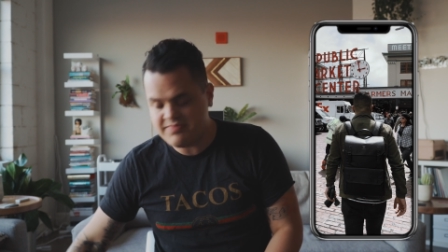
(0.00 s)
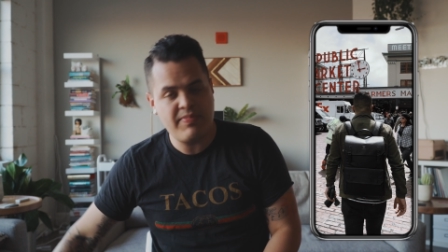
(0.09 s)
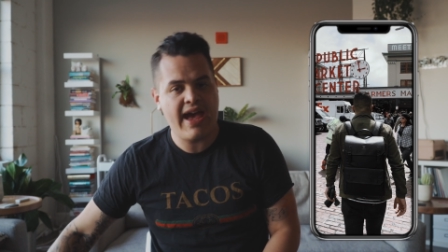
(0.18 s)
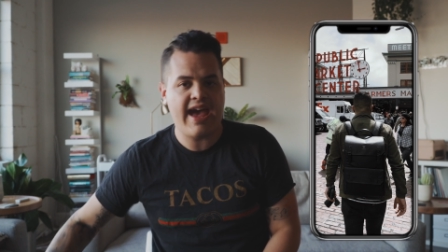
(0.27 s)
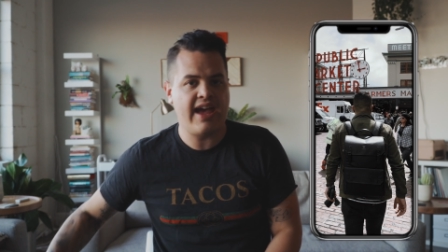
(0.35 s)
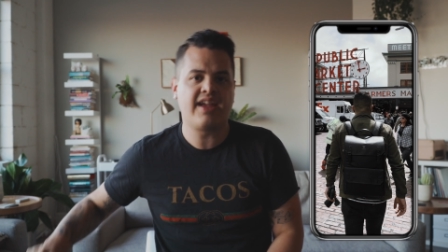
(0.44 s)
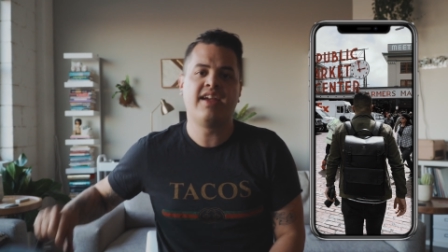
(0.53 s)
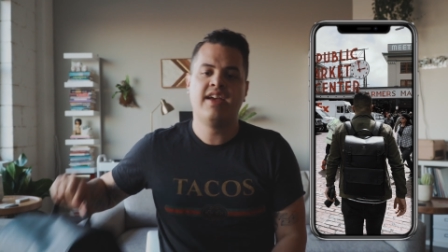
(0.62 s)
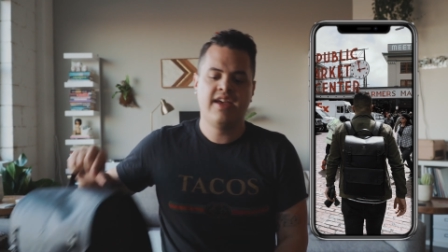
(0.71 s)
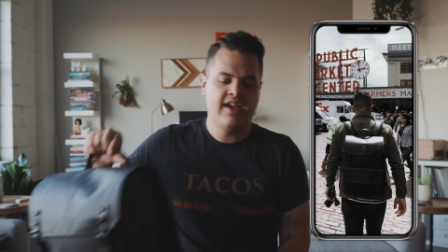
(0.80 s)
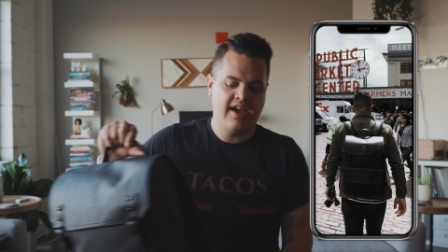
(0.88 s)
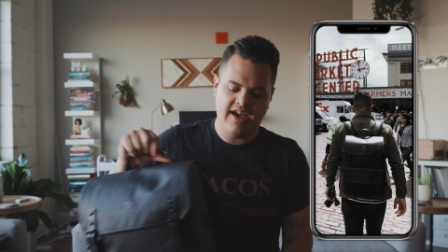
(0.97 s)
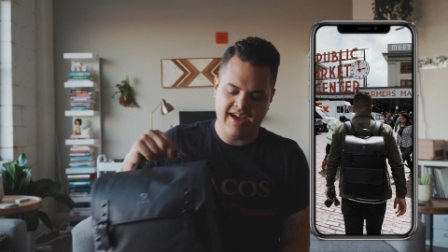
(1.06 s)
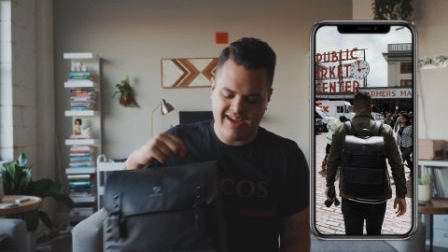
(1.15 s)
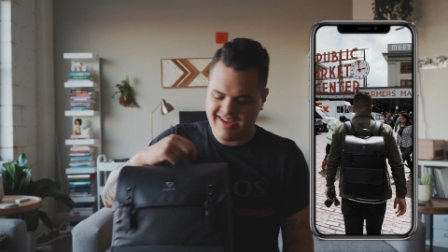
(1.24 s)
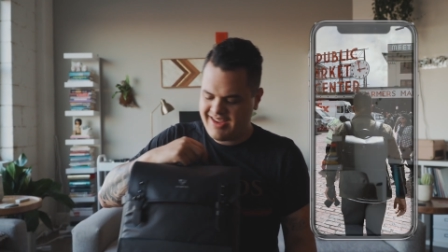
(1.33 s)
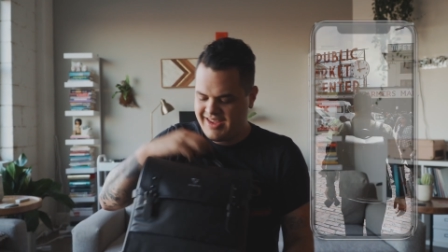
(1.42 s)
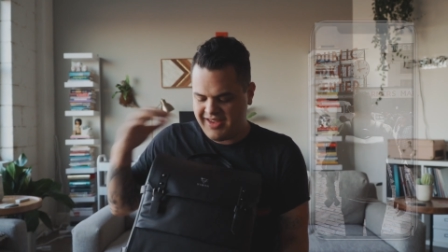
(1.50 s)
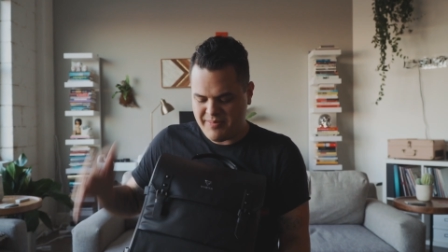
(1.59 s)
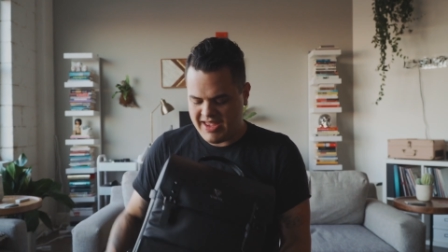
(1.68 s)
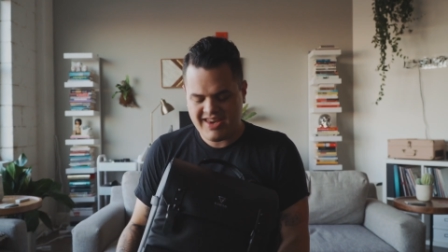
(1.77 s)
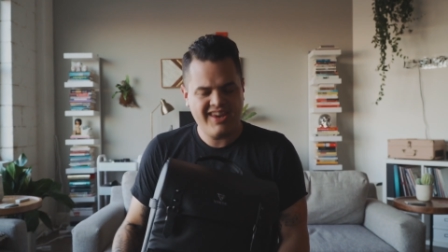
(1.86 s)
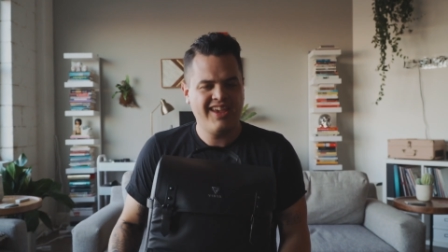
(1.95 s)
bag,
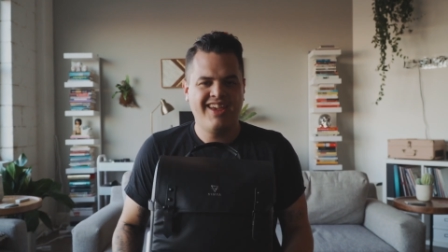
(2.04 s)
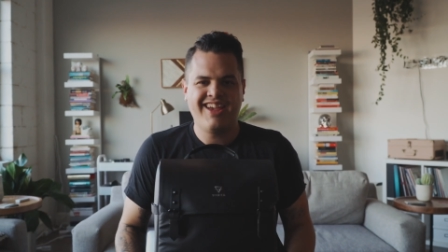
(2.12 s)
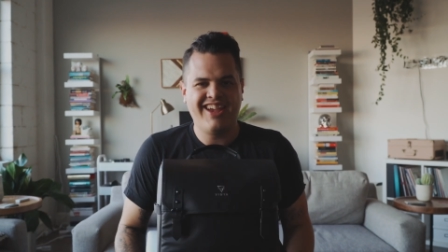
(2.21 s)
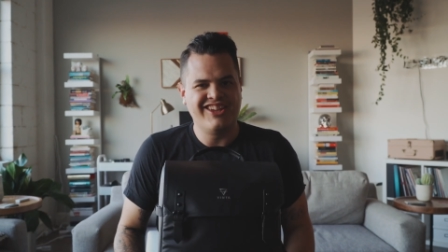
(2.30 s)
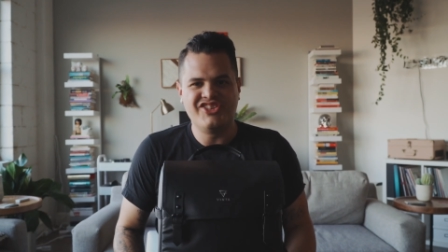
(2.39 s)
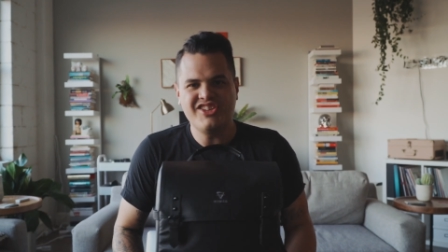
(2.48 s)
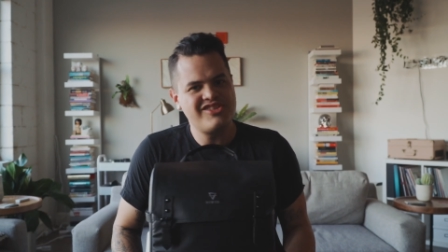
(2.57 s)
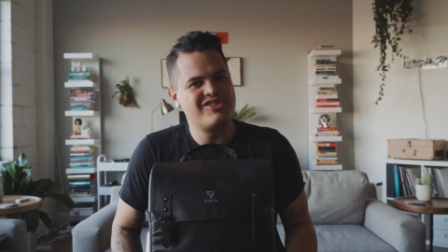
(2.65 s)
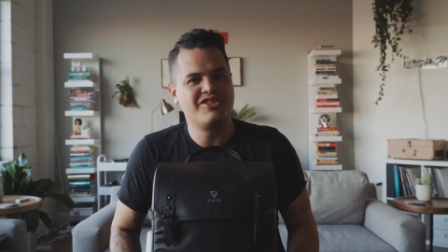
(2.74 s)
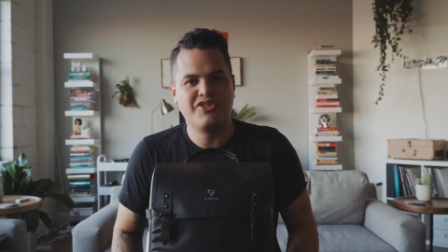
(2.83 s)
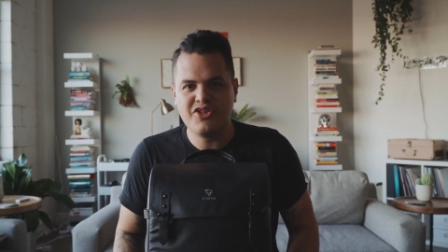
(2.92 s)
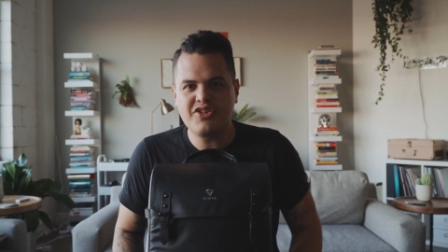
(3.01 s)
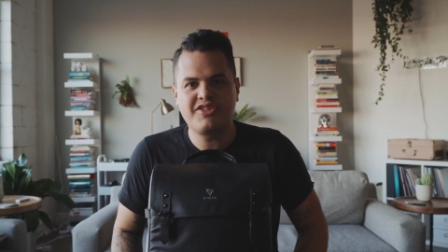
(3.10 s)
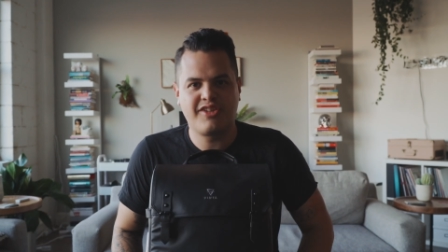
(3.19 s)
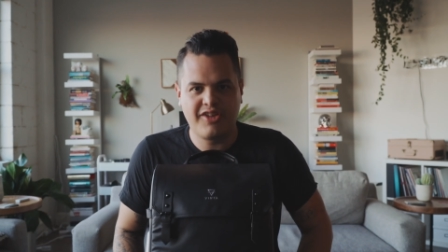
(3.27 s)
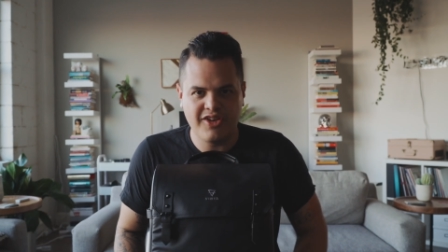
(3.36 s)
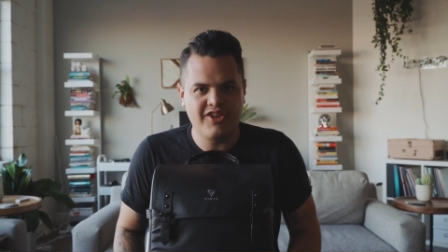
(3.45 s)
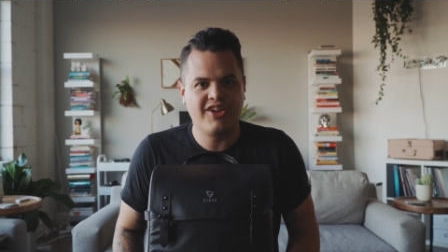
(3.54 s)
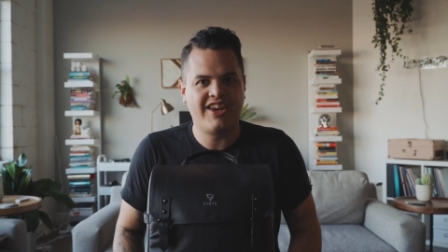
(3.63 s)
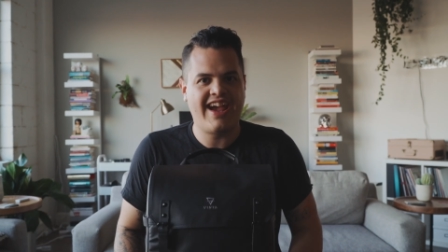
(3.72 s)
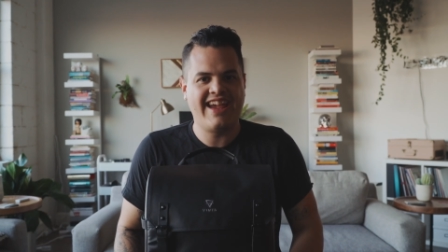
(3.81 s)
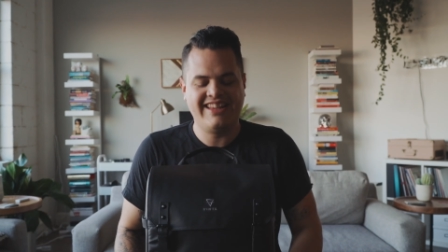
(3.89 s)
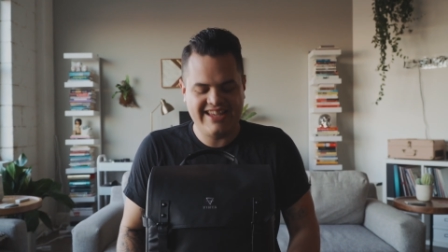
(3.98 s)
man, it just looks good.
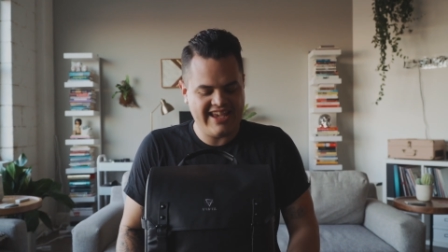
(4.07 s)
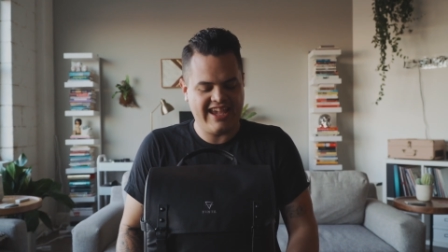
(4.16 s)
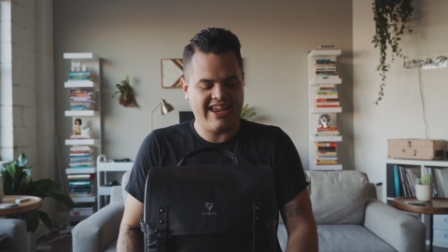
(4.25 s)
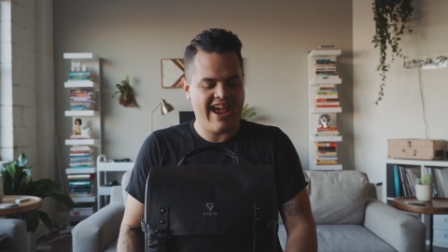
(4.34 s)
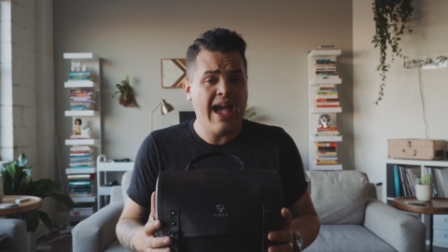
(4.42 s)
I dig it.